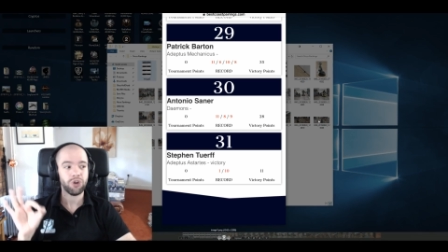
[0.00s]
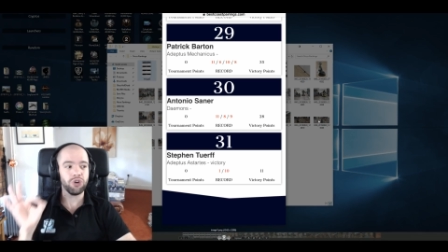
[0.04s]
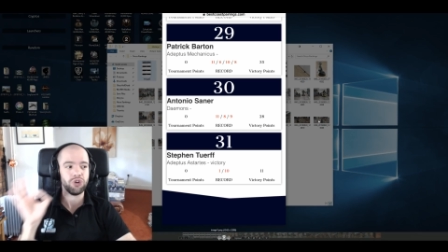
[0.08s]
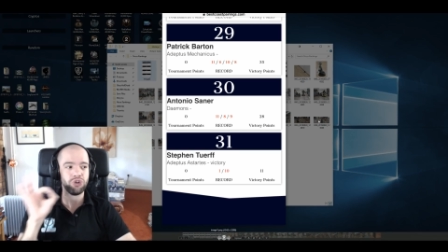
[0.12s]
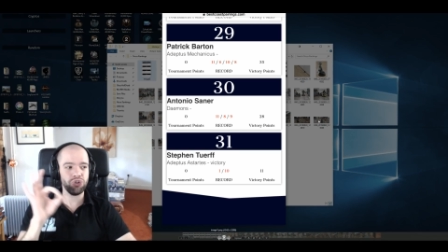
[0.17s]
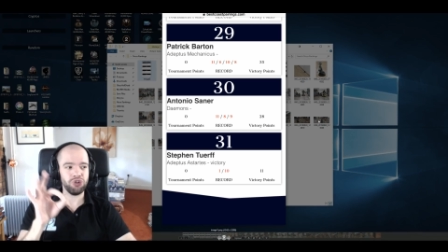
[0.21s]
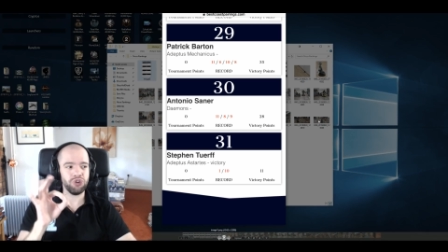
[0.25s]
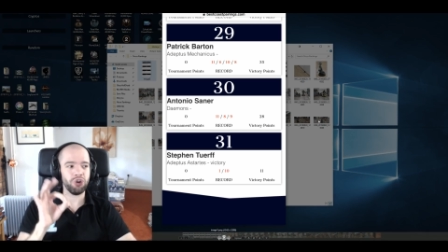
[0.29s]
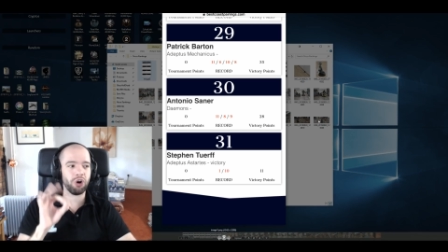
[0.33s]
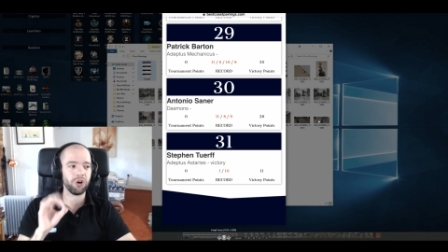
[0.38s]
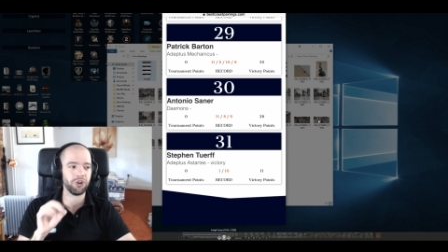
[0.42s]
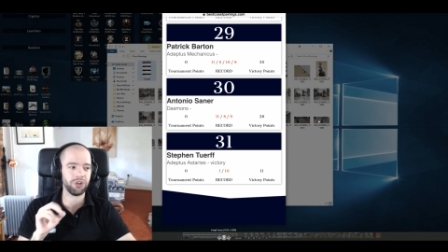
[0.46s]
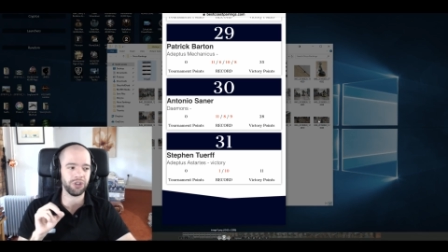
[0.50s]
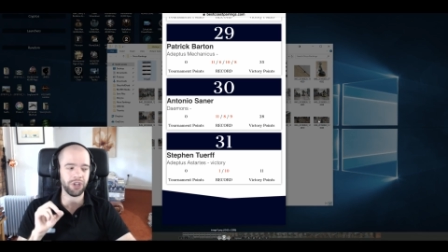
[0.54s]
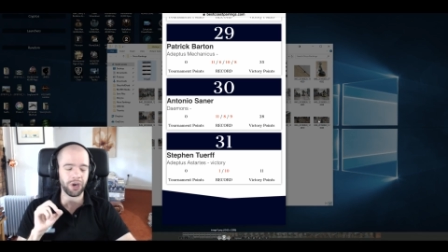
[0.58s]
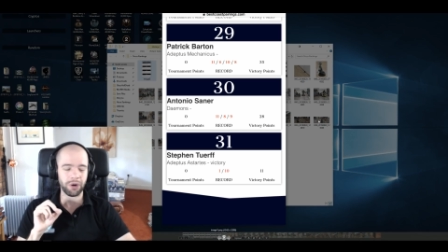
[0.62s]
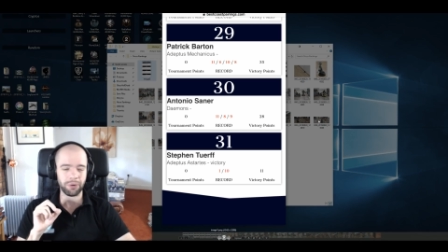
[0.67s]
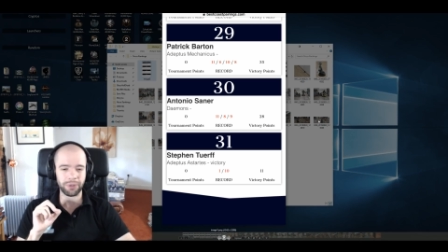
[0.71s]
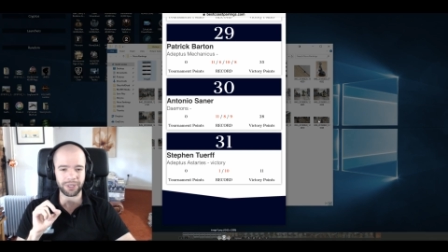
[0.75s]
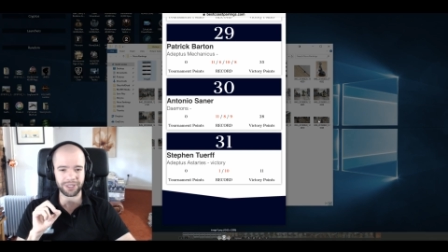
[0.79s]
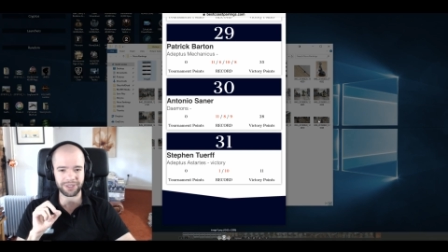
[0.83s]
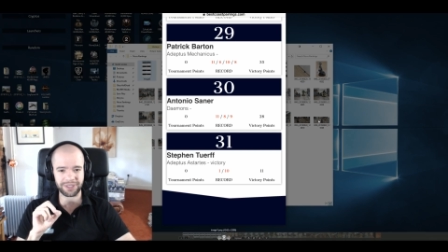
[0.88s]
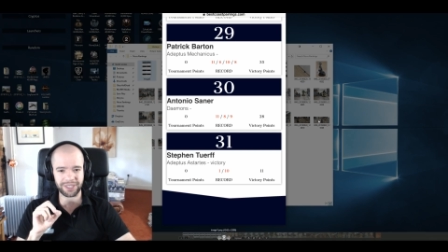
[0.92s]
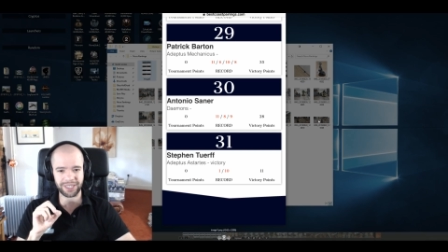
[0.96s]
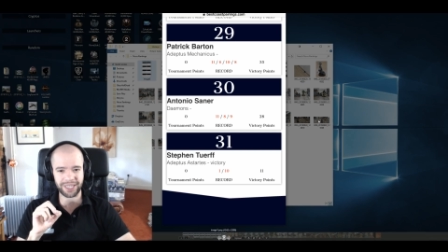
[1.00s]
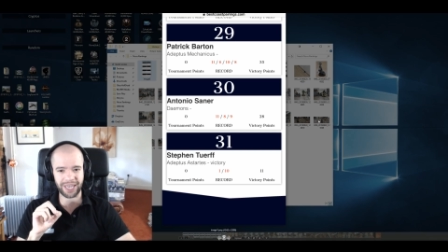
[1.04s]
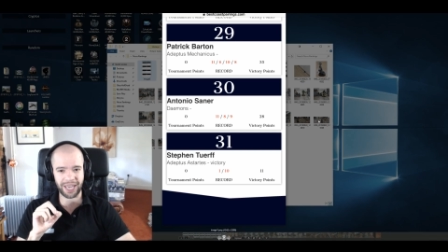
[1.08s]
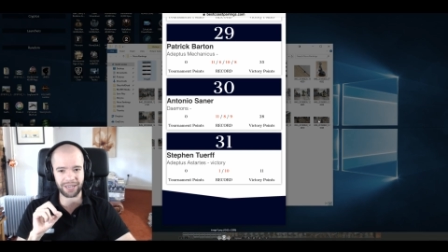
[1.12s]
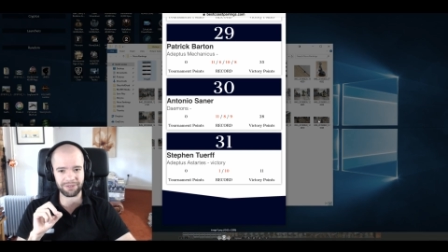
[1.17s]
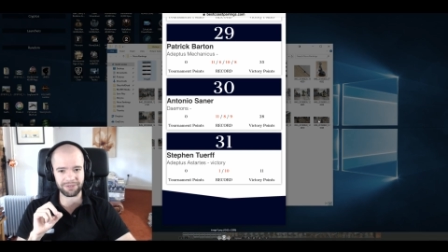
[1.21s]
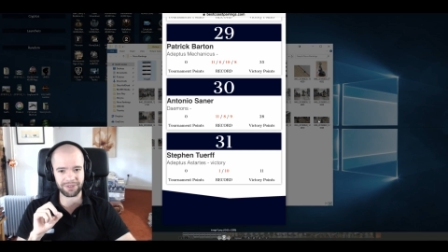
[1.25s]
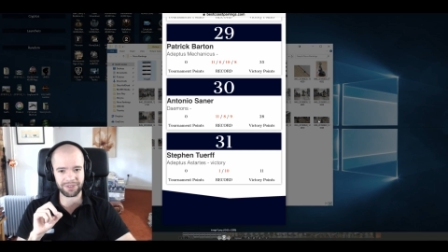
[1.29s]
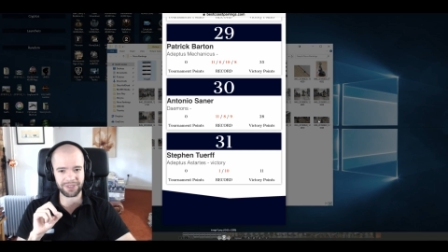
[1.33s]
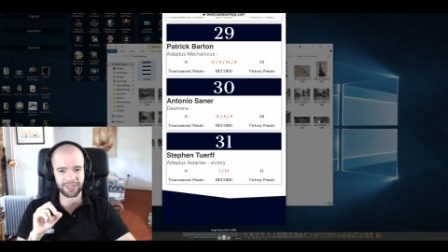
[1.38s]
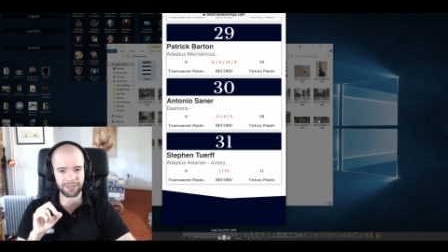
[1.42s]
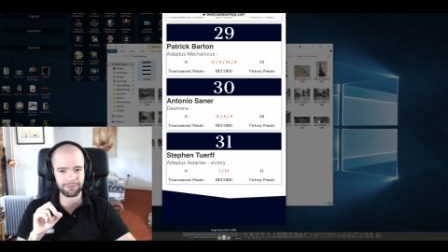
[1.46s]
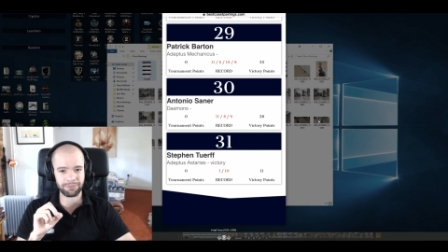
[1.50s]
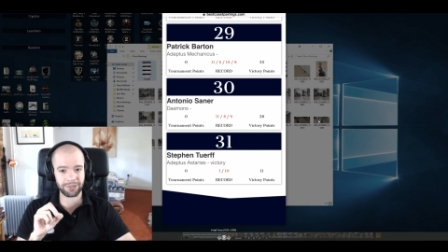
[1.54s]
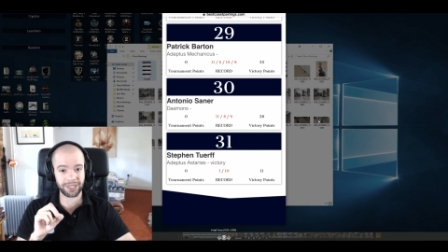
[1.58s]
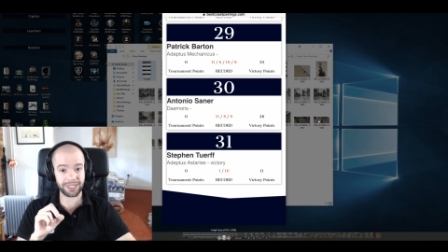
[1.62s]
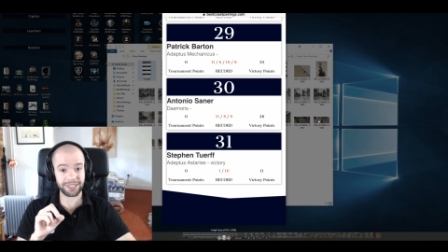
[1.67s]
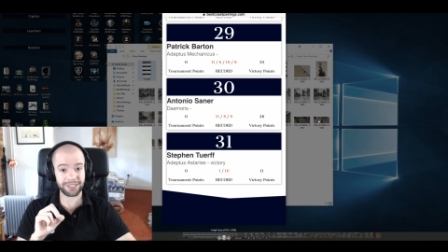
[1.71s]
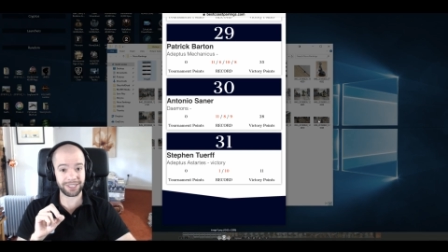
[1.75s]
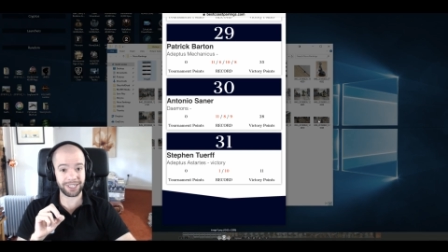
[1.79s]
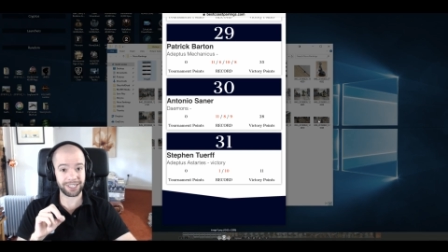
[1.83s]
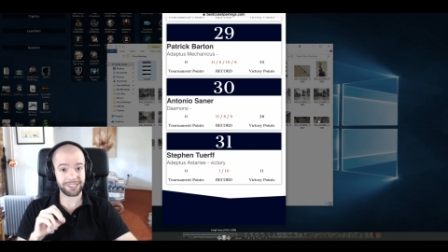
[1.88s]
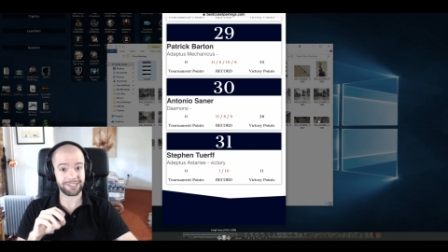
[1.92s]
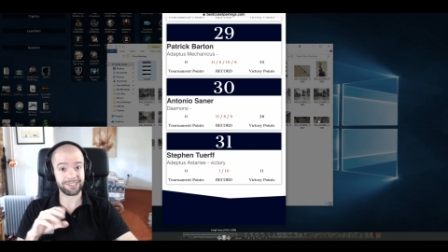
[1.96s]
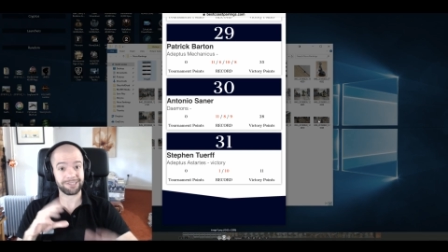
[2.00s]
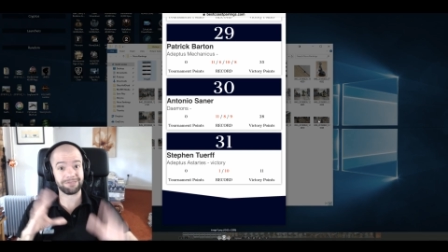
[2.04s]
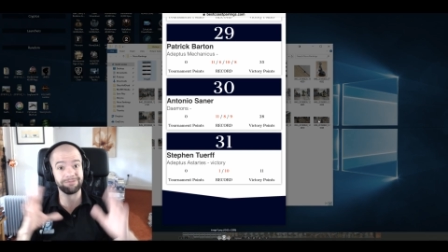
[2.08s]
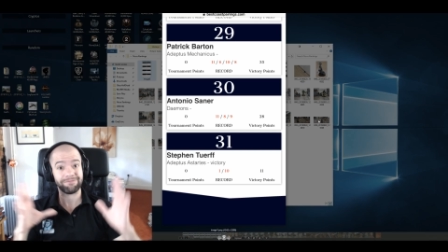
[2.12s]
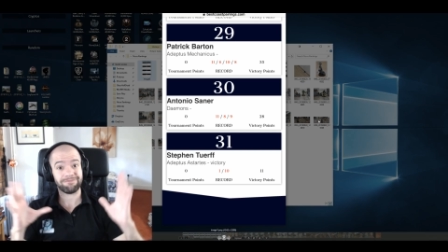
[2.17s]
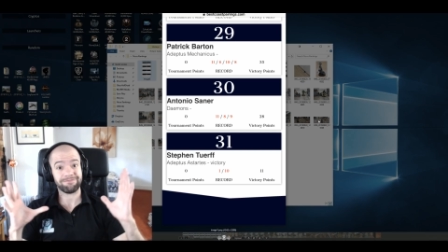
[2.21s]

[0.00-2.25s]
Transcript: not knowing the game that they playtest.